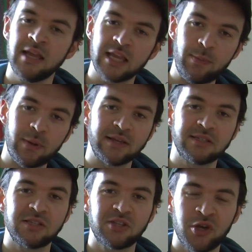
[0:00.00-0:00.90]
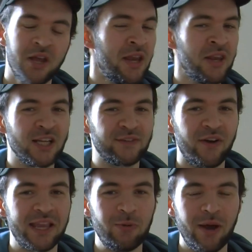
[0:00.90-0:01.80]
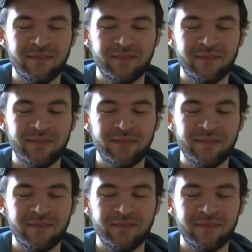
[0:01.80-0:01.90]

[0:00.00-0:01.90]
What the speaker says: Keep it consistent, nice funky one.